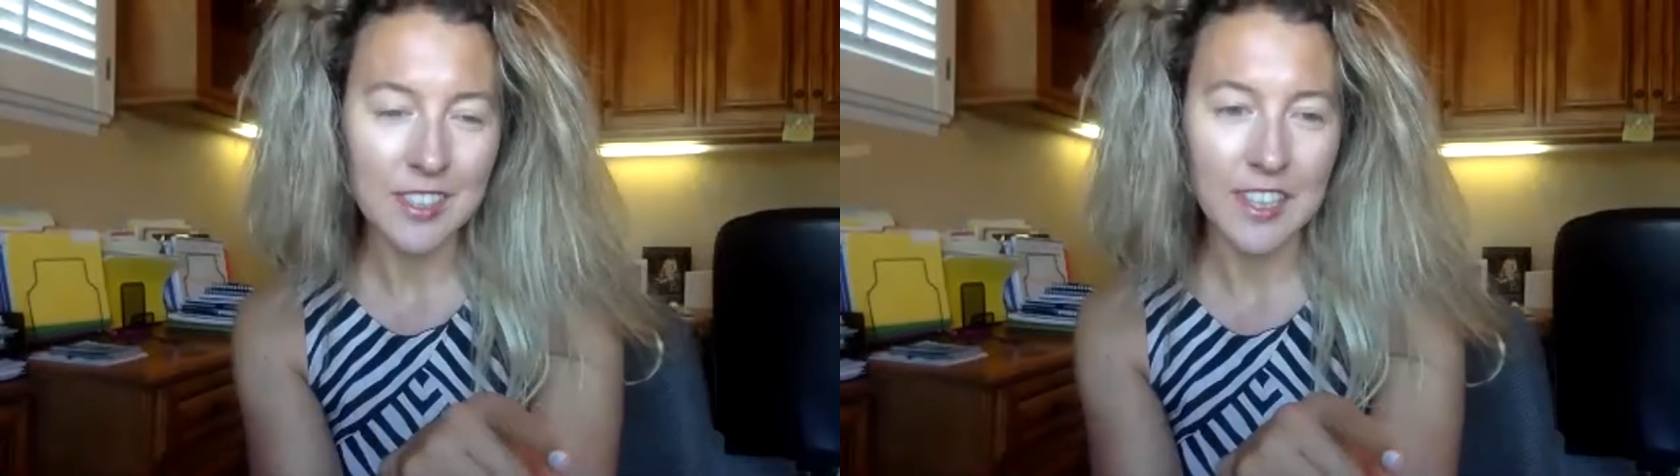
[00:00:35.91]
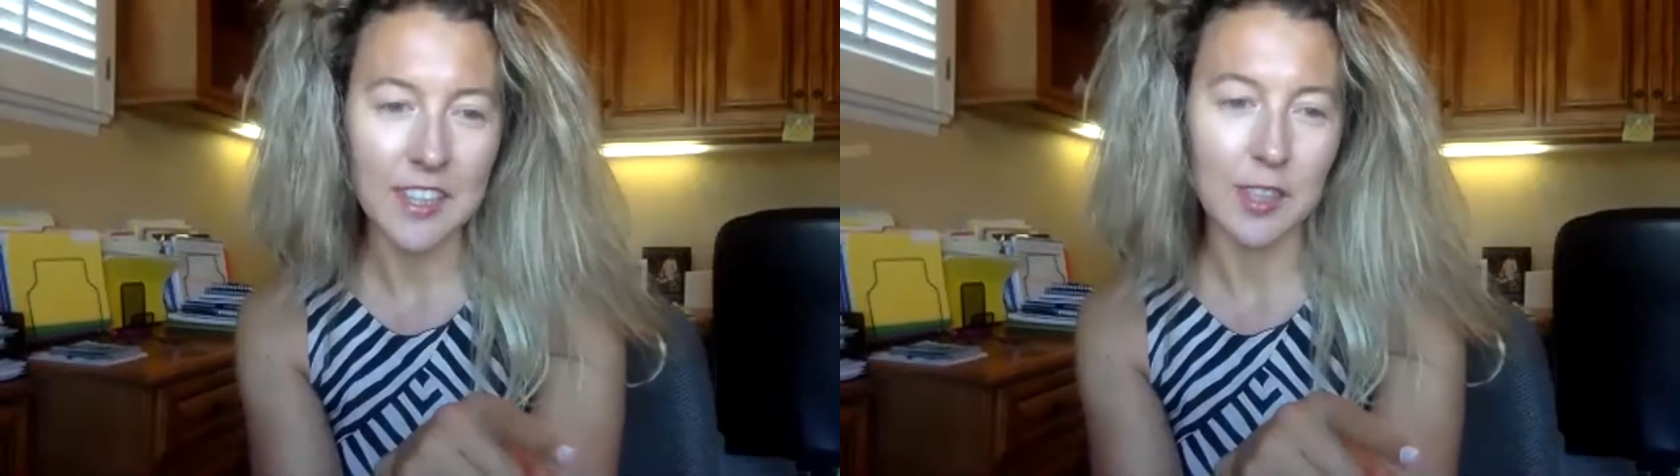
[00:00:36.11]

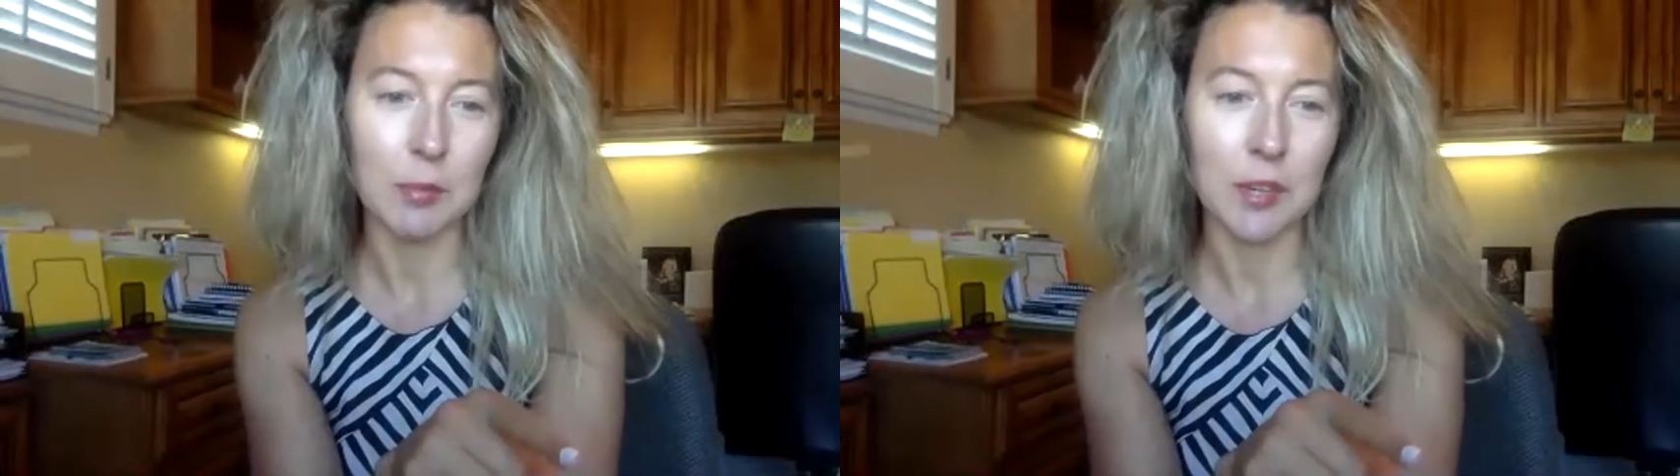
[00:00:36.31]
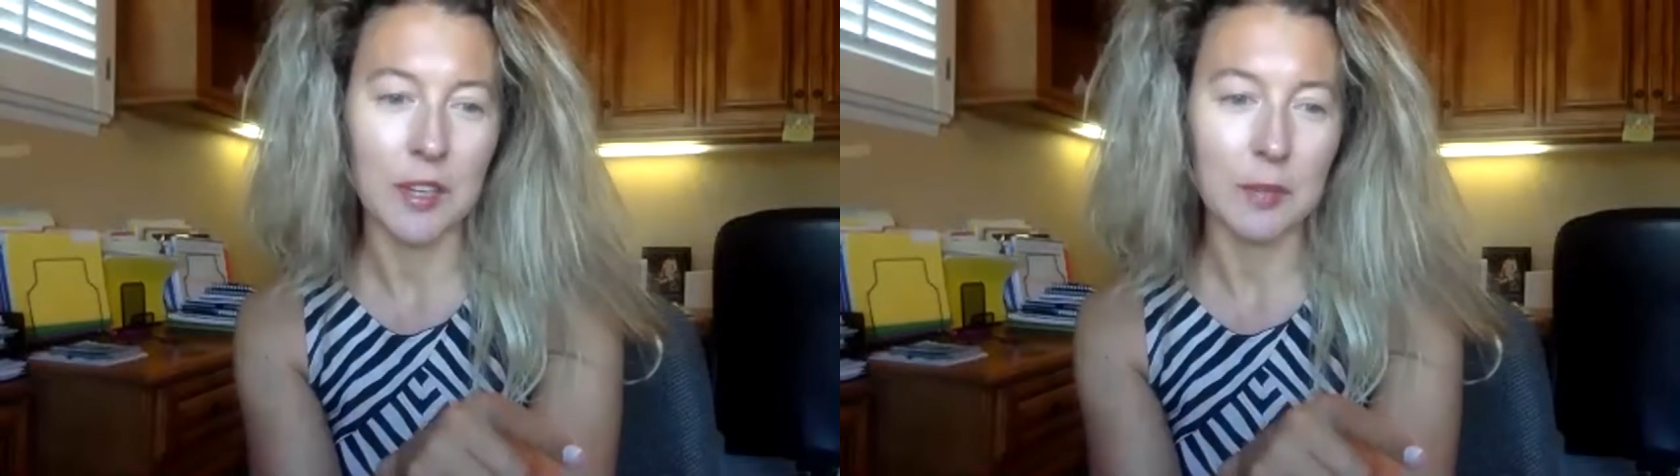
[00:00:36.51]
in the
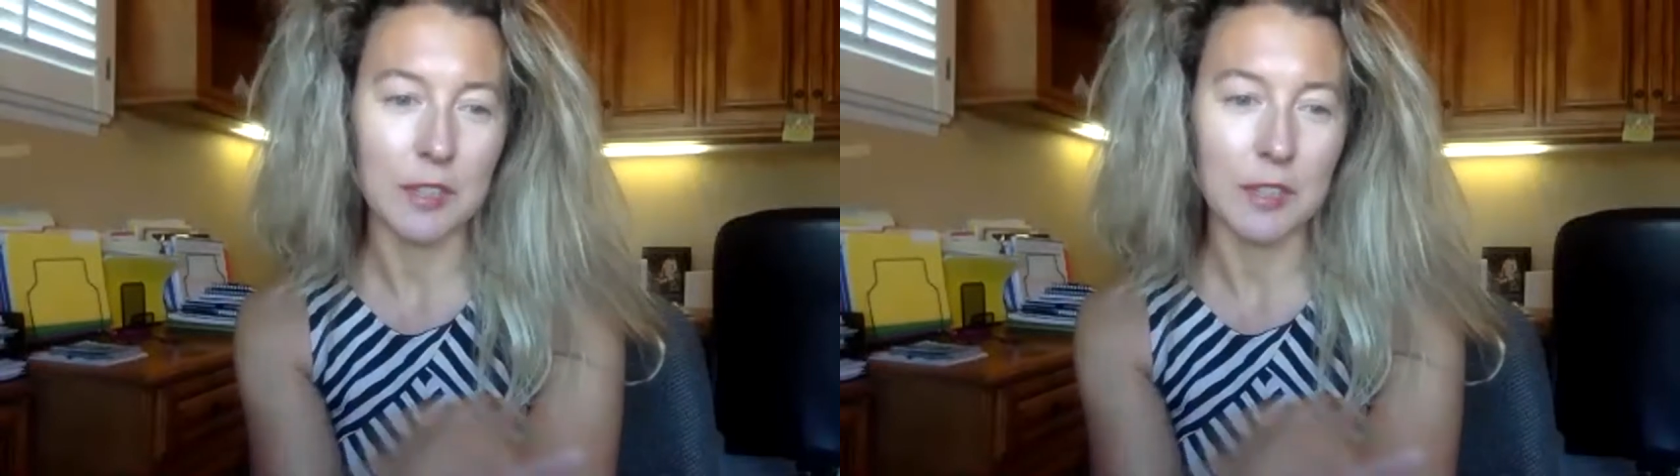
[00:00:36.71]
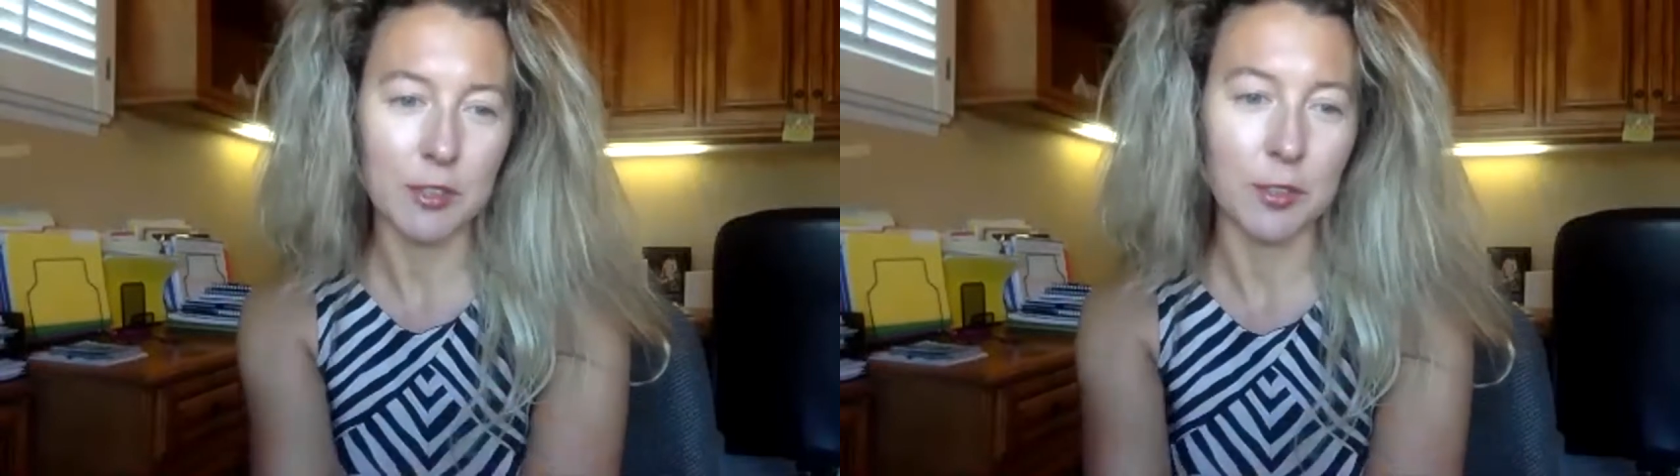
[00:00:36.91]
bottom
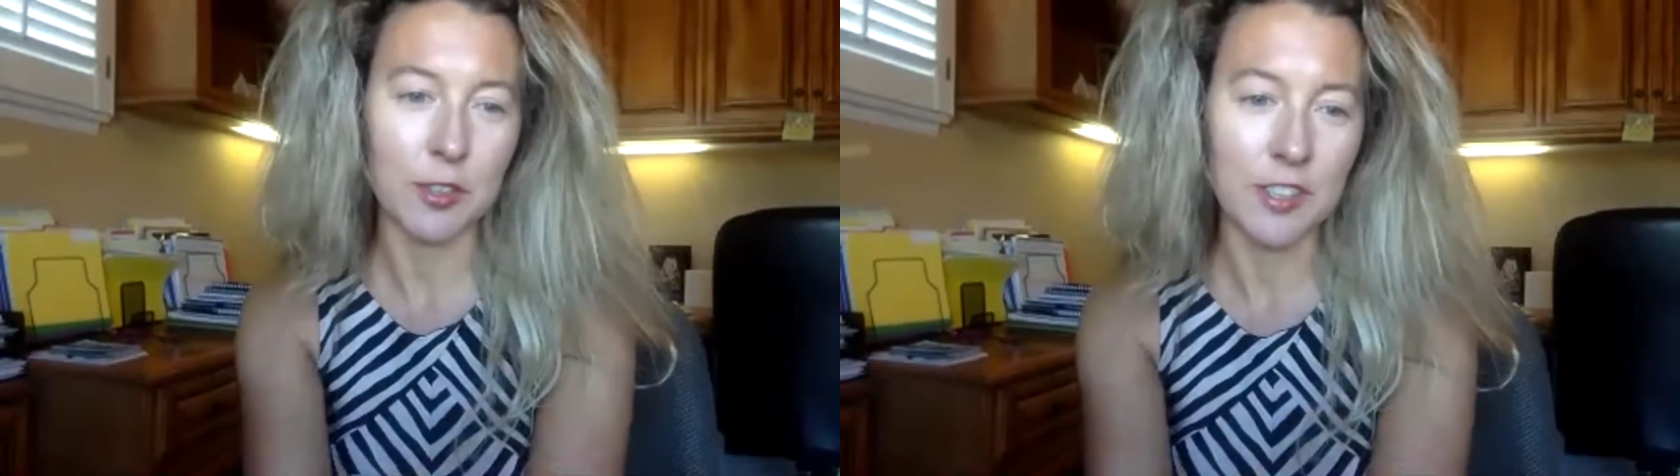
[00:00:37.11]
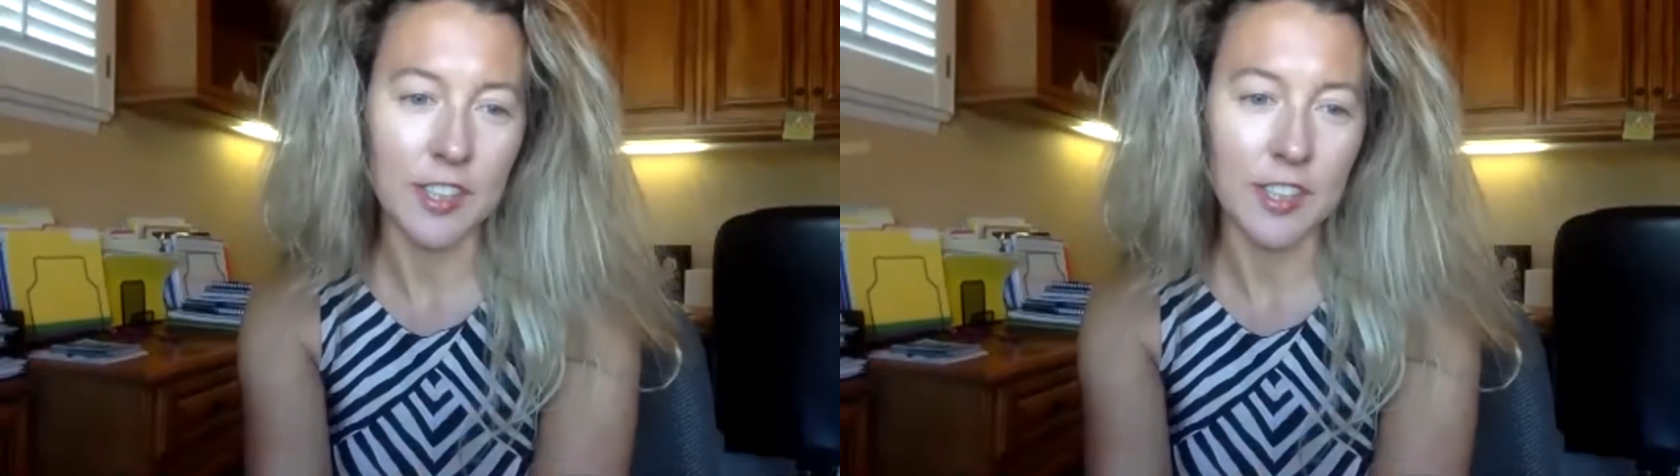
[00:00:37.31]
left corner,